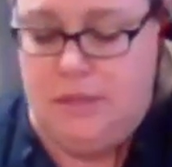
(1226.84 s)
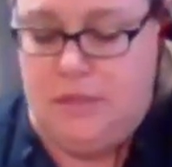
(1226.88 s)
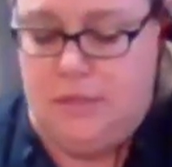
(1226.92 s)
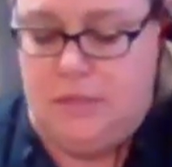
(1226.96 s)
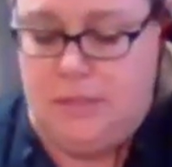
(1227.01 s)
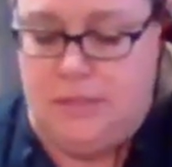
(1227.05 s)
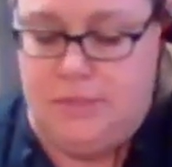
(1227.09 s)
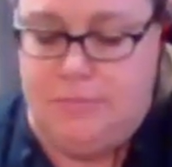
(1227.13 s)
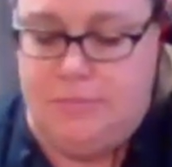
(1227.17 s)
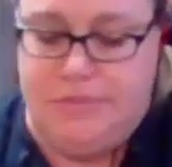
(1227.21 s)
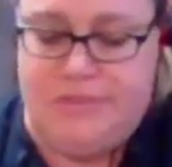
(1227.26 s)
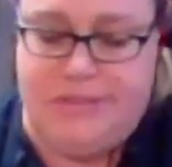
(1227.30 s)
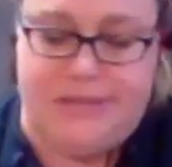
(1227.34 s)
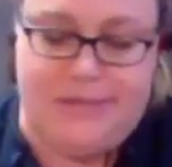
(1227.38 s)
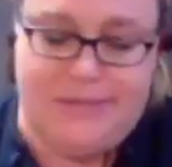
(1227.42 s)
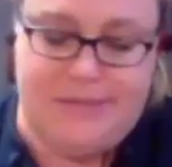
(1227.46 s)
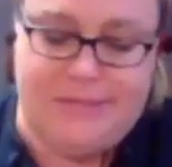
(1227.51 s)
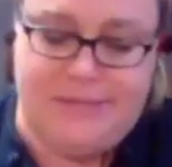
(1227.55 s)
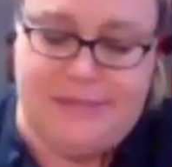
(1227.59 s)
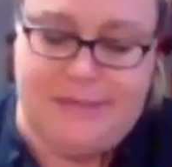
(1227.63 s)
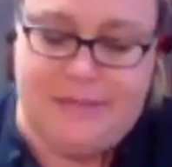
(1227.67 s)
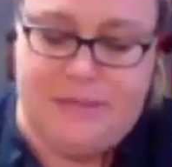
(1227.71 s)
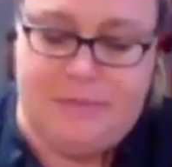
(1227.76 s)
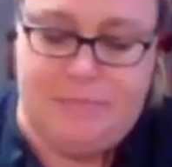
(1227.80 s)
Like I
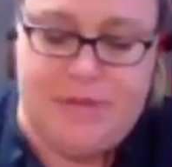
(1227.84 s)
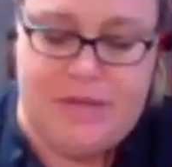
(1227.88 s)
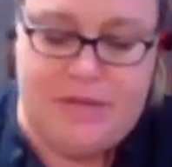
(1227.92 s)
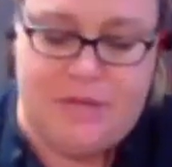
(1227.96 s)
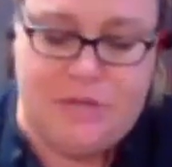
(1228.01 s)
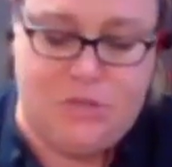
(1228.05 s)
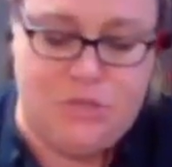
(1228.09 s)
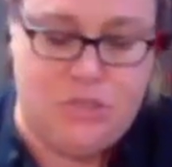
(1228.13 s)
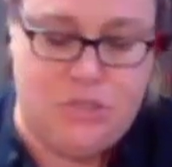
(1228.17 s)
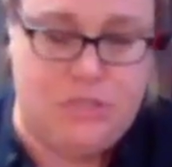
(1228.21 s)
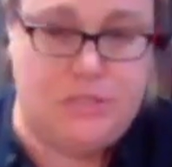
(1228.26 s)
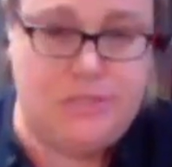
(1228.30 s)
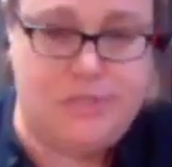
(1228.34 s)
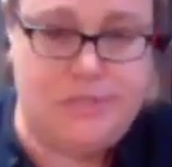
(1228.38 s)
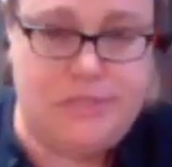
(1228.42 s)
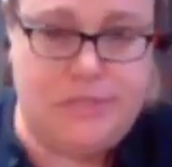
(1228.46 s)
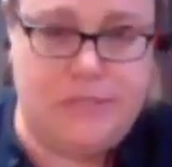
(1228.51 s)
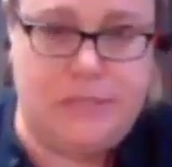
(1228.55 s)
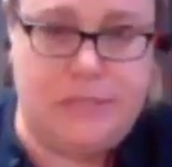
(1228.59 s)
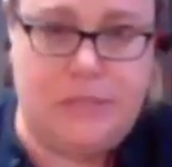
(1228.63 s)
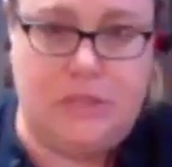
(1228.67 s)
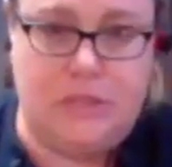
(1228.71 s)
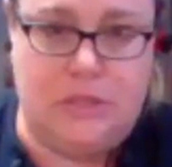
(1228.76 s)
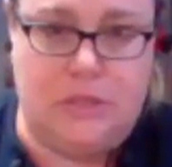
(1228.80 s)
said, the mac and cheese is
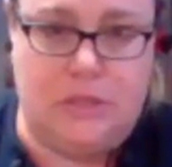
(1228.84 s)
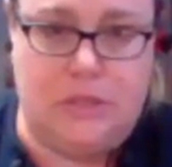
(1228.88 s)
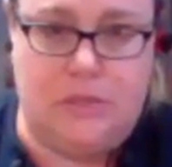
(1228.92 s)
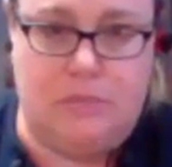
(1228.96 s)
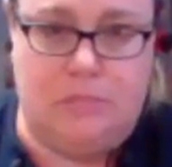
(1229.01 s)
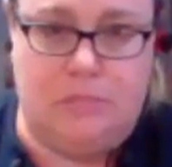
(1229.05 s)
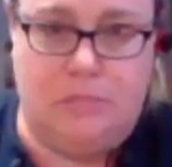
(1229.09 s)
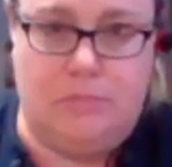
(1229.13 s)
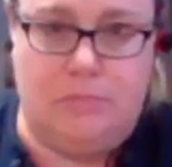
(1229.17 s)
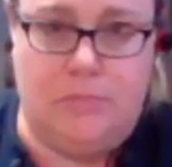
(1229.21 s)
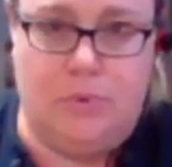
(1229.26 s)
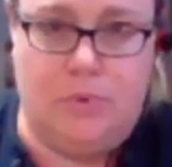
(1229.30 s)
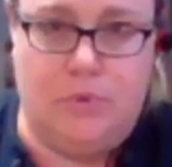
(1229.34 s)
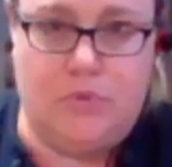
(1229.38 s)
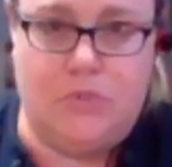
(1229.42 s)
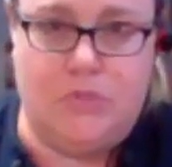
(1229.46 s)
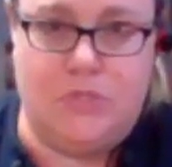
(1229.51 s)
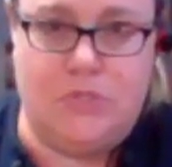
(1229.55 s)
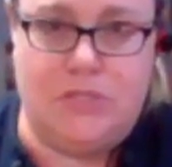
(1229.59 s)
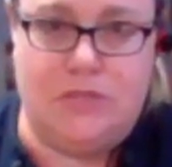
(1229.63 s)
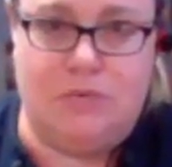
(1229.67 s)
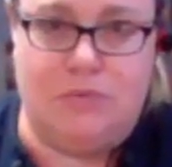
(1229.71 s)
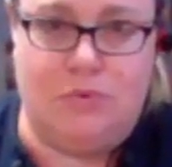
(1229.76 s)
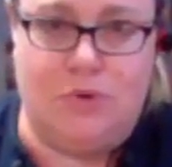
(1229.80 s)
the
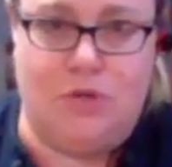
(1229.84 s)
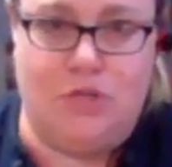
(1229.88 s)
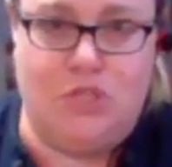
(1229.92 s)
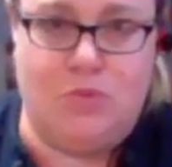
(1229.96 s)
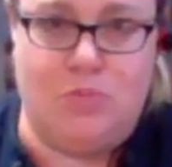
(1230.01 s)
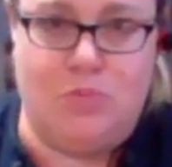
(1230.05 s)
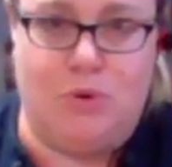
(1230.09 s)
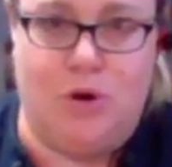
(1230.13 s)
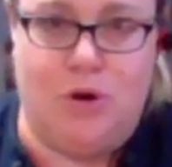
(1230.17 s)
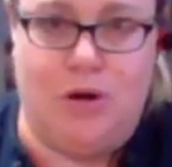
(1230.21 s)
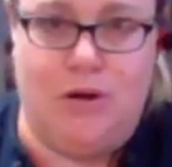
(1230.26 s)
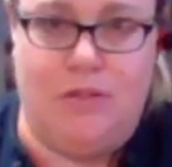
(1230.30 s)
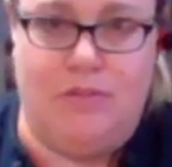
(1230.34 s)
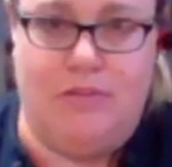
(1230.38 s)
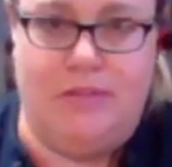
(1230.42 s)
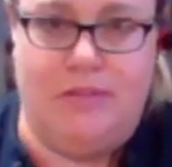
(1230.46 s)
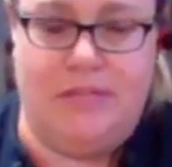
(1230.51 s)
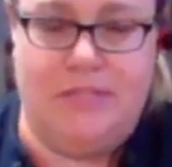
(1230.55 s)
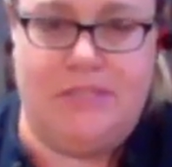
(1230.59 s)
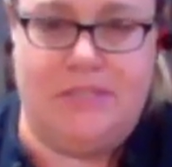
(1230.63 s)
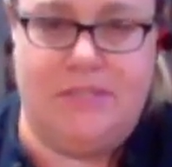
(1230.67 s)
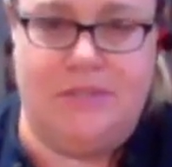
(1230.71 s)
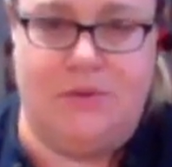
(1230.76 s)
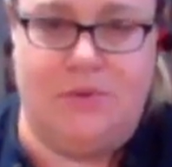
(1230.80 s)
most rich part of
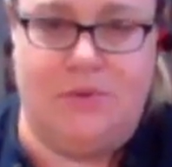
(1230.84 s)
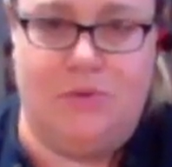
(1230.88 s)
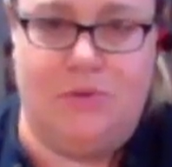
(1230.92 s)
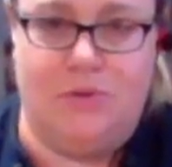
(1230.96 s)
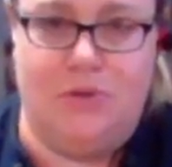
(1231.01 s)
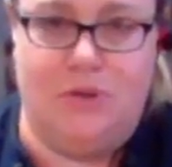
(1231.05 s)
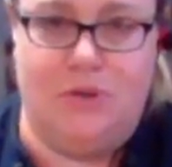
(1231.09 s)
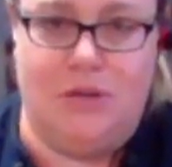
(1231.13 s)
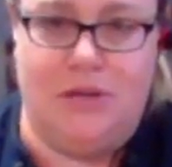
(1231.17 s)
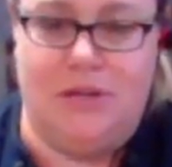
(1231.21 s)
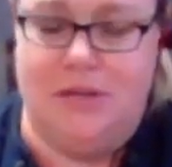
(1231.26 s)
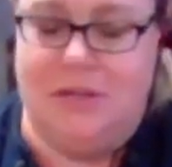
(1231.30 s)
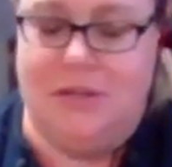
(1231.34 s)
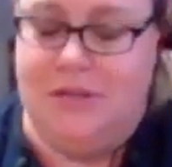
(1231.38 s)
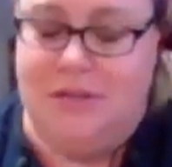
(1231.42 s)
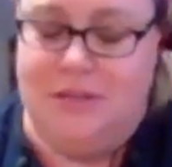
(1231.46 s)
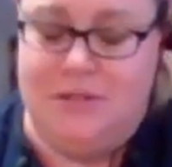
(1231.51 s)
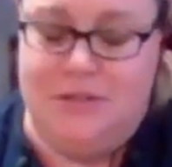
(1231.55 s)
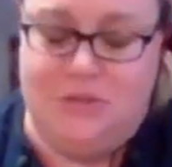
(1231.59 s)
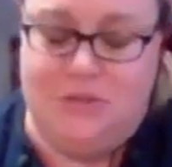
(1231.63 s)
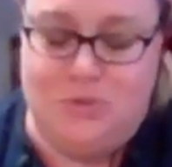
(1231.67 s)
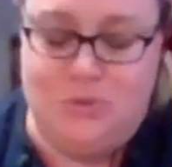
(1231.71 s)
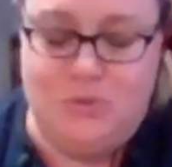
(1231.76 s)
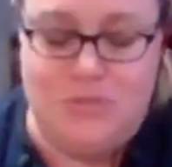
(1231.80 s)
this, so you could
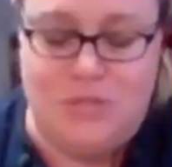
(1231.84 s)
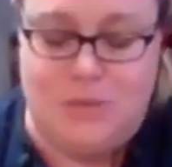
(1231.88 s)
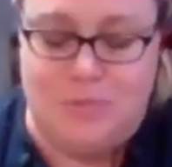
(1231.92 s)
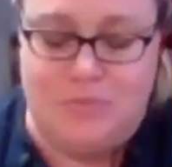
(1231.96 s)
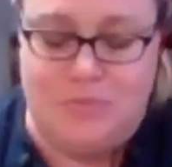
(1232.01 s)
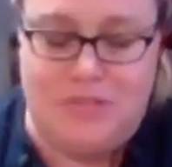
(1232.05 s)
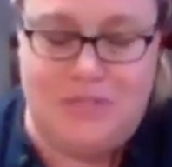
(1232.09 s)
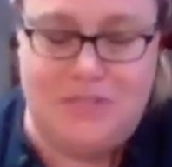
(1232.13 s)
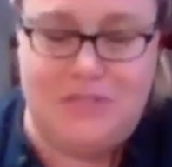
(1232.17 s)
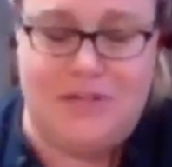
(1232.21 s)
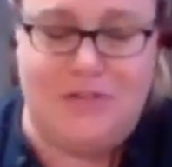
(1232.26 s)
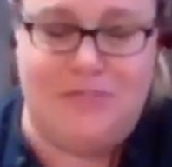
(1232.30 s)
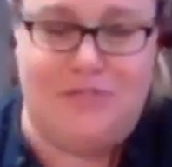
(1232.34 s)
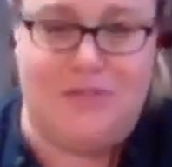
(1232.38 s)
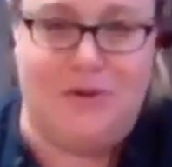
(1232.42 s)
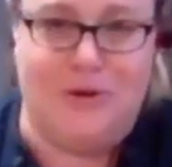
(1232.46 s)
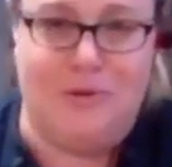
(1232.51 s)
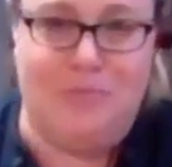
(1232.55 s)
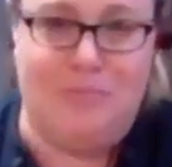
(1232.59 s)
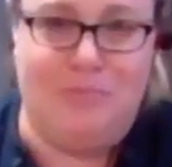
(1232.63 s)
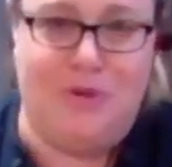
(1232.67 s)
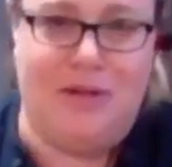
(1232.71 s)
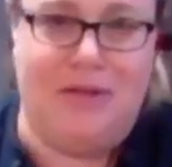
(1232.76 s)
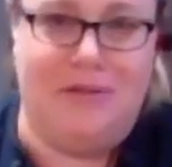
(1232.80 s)
do something
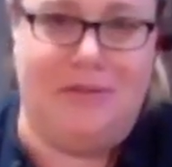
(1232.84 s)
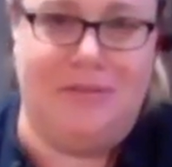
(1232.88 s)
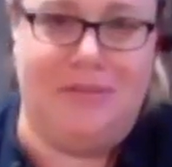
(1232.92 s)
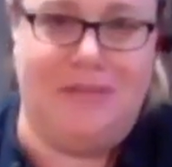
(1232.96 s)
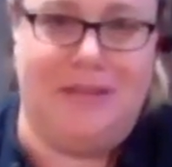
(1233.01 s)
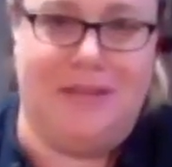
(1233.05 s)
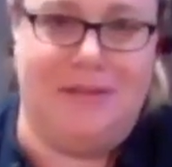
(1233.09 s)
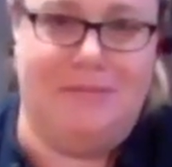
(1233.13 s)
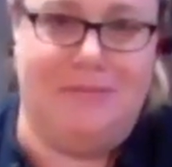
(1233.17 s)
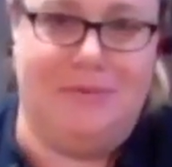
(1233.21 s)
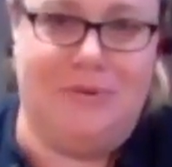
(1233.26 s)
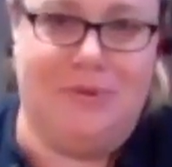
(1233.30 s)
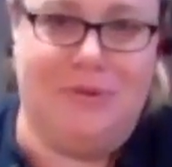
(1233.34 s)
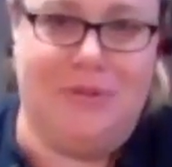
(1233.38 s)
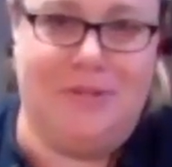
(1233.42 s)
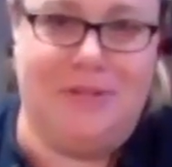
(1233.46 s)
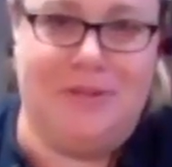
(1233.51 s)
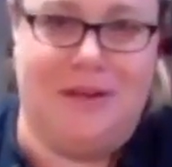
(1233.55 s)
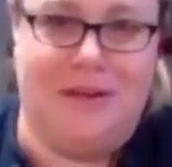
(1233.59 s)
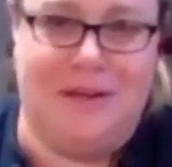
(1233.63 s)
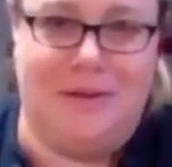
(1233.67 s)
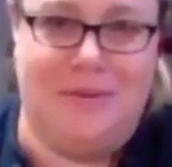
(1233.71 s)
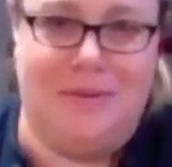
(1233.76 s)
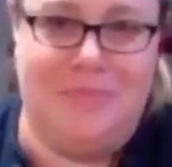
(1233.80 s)
different, but that really
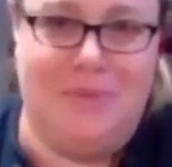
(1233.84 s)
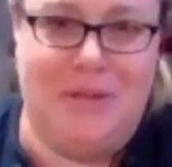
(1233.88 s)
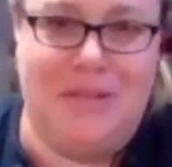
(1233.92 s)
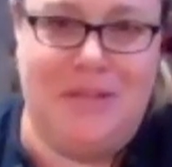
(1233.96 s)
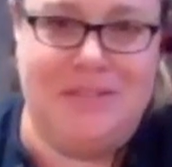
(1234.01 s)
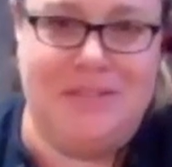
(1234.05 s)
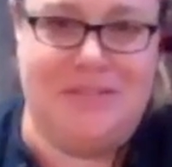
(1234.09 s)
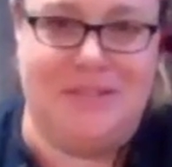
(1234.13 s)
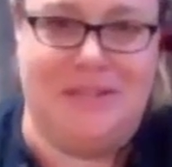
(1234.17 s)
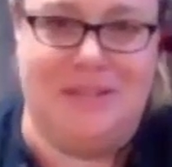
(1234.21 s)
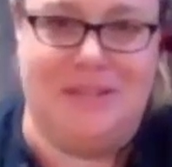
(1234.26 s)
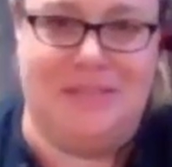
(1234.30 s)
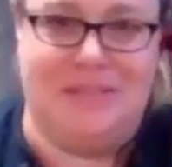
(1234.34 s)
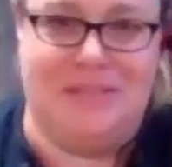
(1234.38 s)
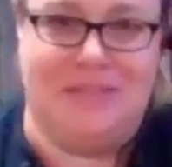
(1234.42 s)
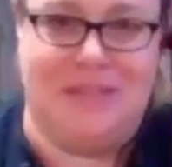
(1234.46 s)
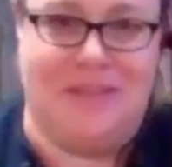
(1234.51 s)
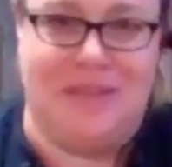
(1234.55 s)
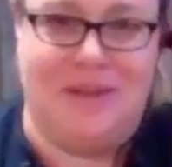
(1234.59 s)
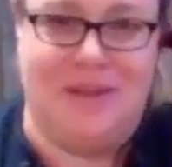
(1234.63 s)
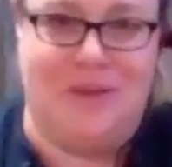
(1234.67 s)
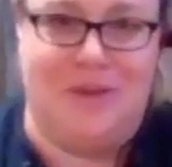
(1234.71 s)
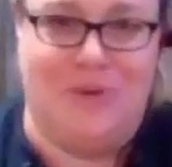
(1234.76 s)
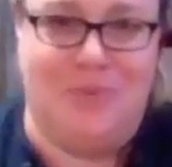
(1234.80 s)
kind of makes it
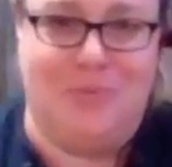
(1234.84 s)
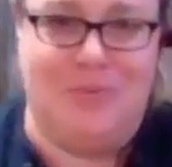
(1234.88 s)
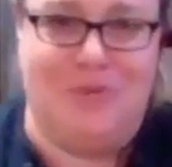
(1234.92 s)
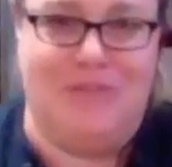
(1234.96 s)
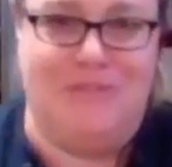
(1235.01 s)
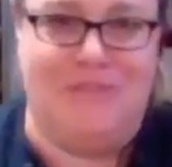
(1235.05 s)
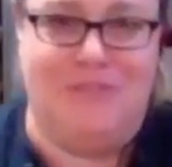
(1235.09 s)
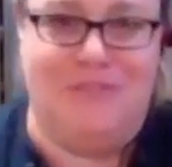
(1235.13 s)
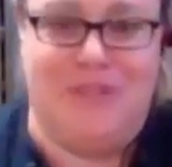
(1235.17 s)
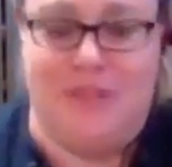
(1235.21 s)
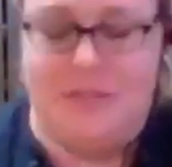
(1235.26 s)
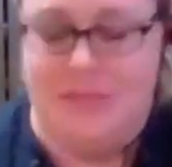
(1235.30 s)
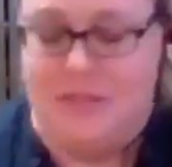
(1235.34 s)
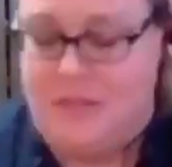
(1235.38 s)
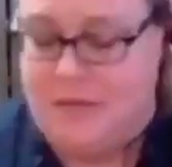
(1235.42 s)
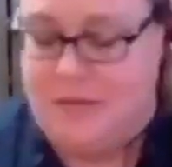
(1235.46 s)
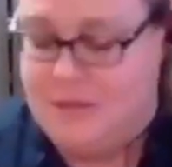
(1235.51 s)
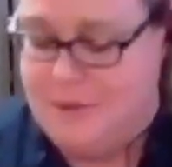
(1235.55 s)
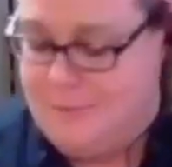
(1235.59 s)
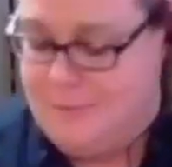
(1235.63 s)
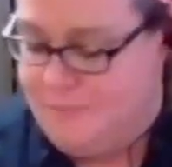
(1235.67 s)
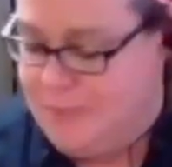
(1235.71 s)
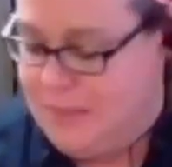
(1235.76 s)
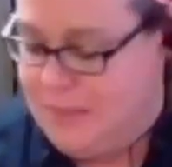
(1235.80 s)
that homey feeling.